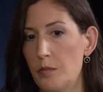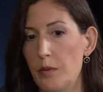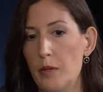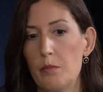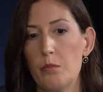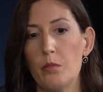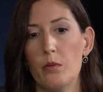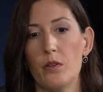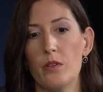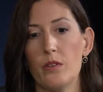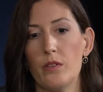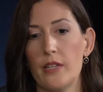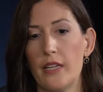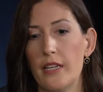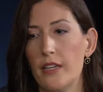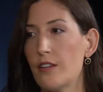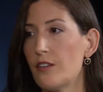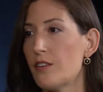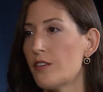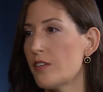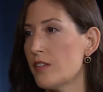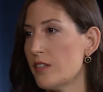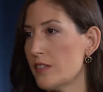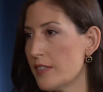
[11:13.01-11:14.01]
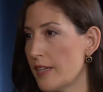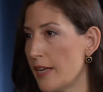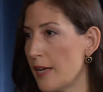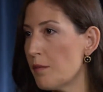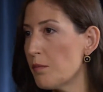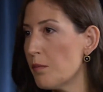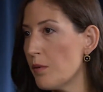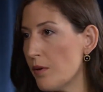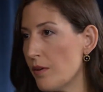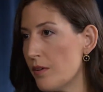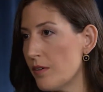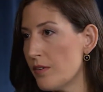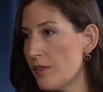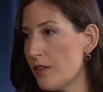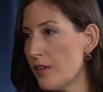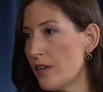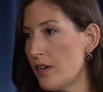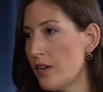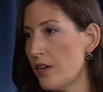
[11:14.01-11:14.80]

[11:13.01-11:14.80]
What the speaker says: people hear the label,